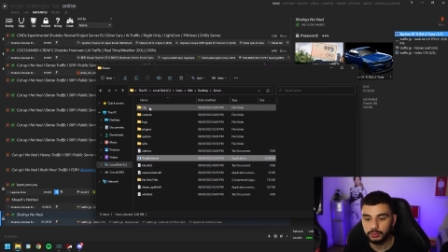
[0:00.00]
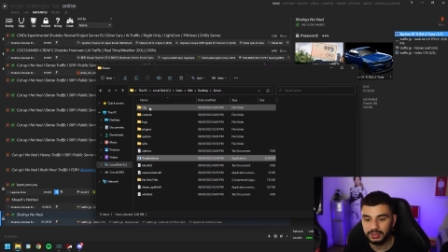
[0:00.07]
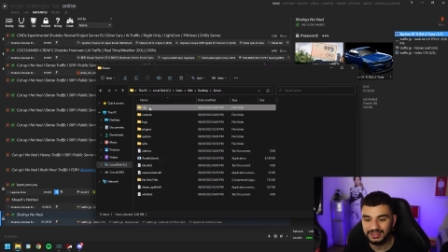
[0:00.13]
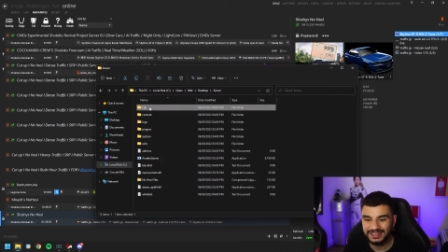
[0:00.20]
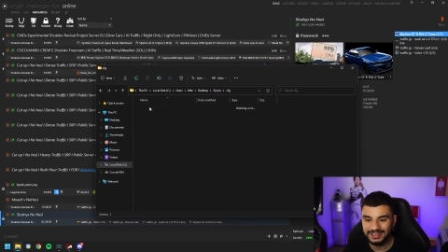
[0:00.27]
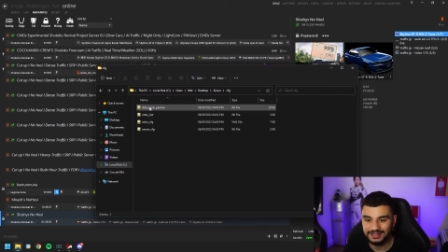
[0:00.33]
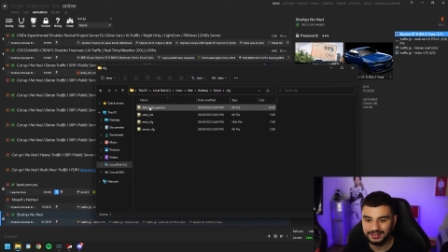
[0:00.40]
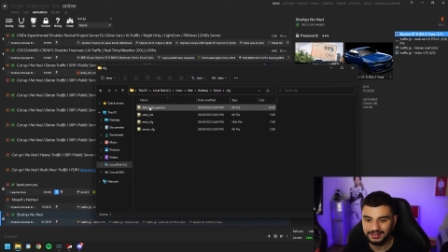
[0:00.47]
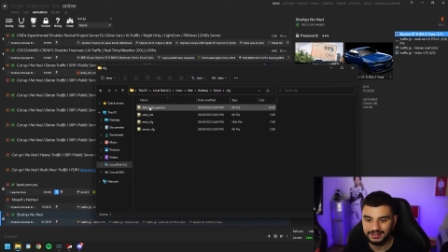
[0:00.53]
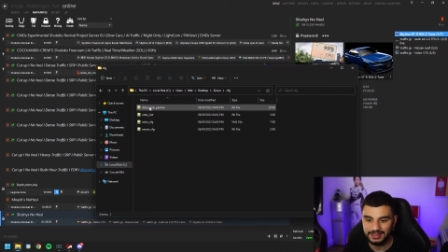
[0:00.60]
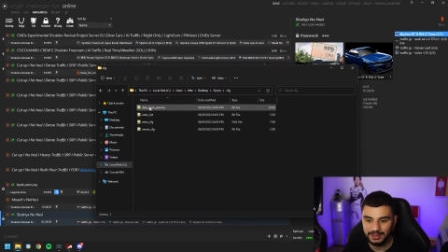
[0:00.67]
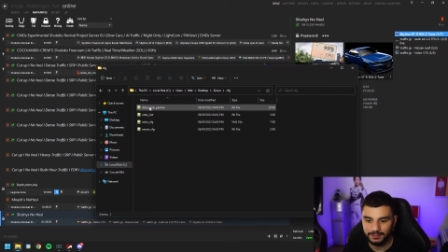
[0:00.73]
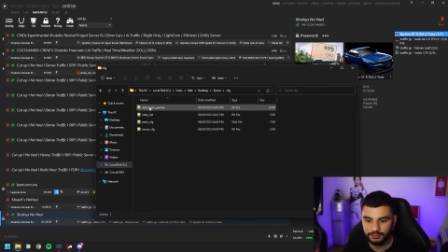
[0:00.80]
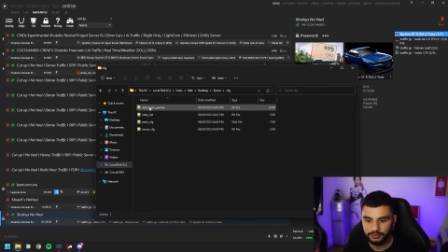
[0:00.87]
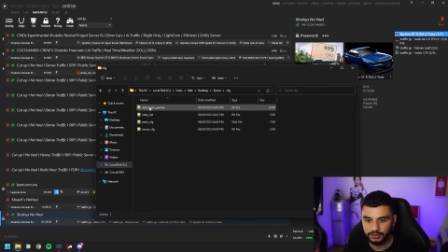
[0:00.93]
is head to
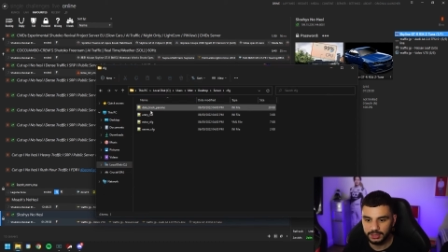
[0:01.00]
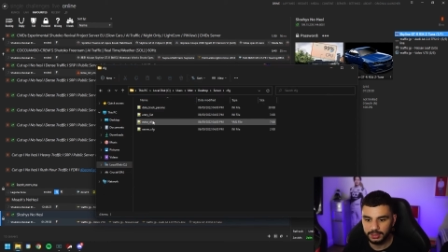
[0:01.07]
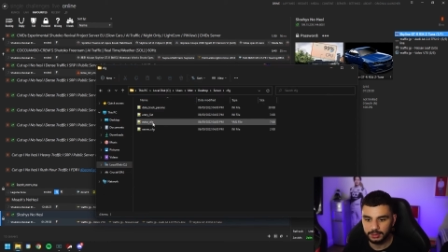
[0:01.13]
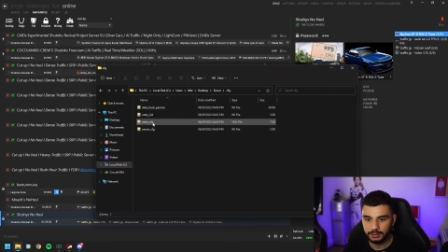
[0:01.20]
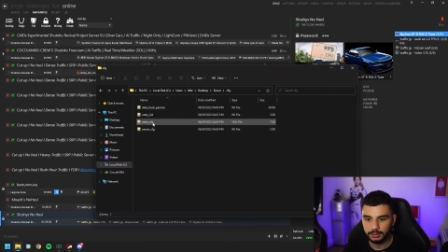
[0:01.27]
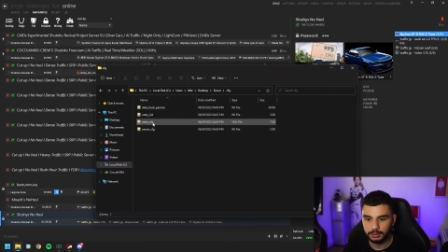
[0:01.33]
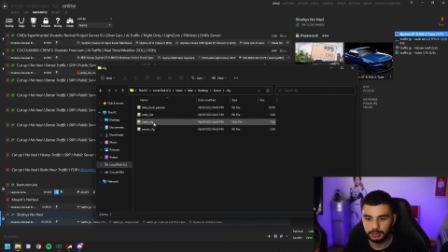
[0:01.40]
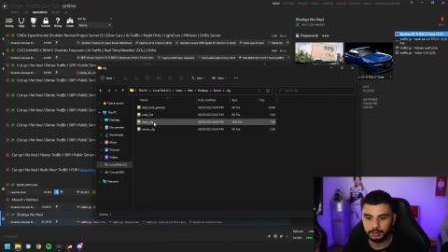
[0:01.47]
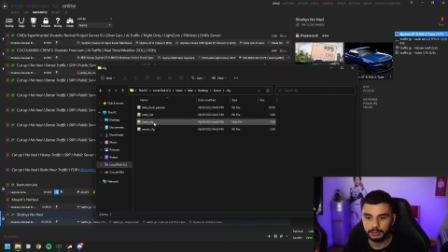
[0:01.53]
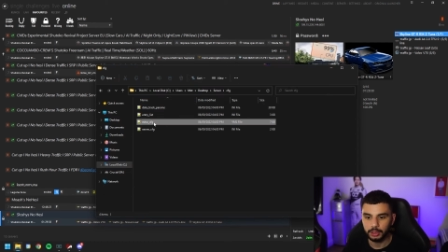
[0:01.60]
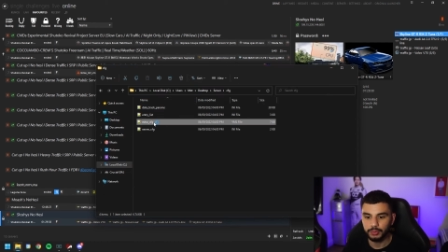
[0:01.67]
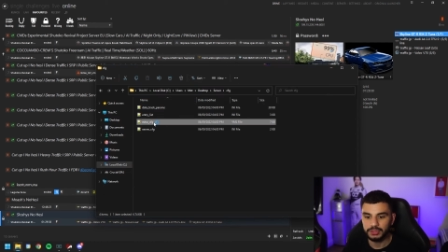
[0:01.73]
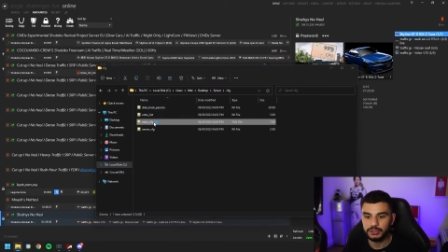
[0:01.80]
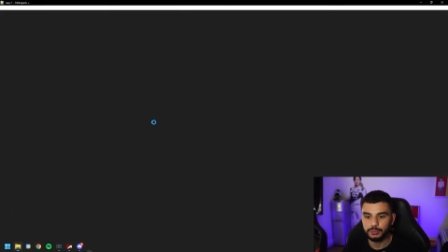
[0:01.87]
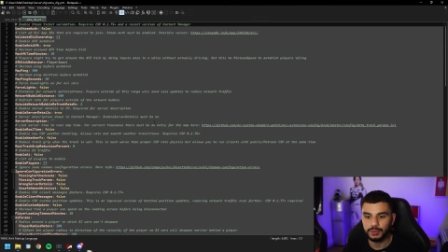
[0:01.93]
CFG, go
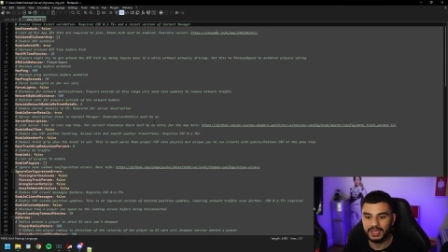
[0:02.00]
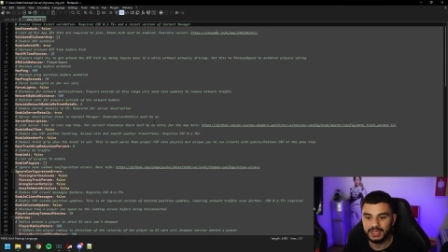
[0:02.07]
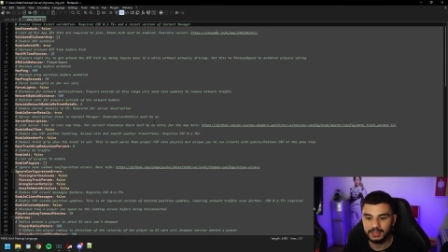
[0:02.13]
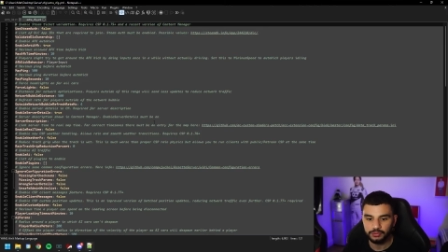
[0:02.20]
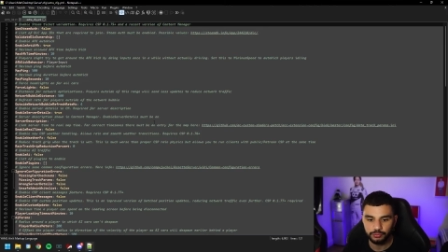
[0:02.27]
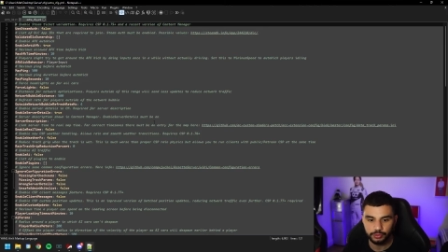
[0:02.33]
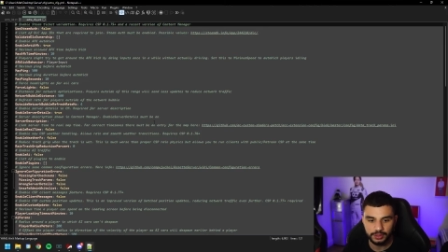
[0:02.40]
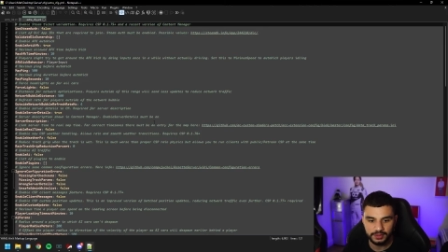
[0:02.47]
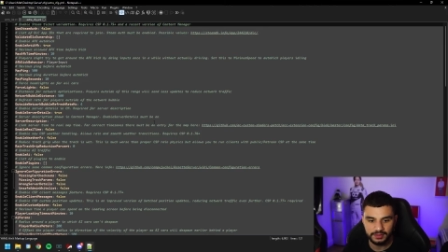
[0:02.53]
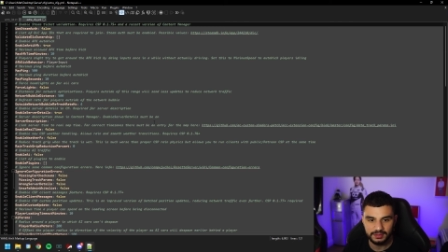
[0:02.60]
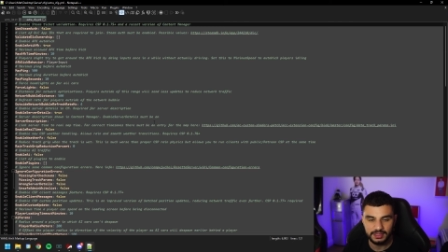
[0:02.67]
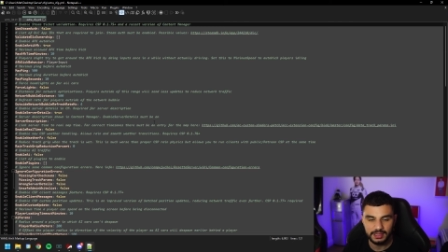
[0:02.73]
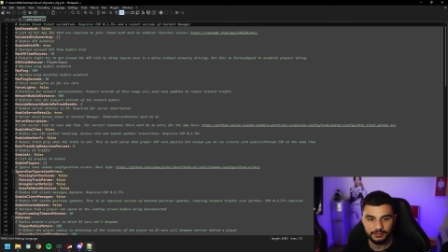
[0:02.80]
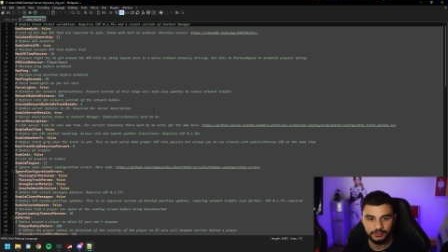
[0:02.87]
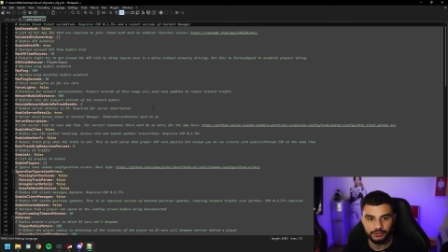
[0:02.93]
into extra
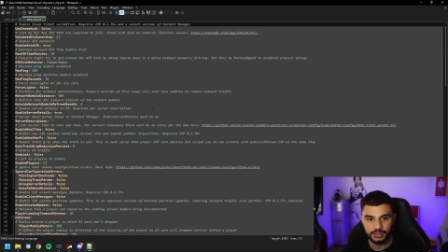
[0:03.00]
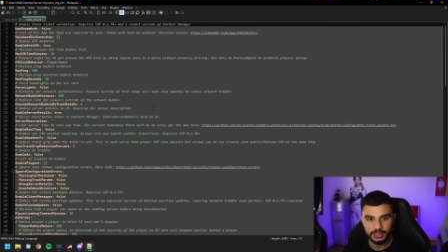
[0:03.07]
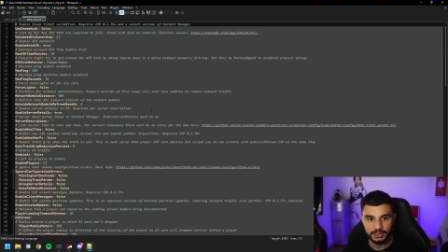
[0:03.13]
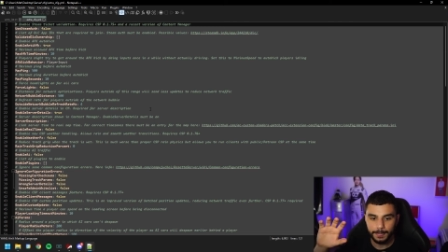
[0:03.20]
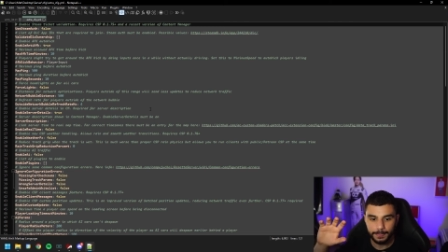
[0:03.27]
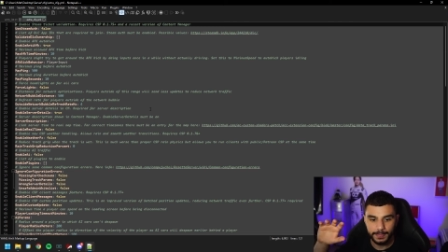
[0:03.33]
CFG.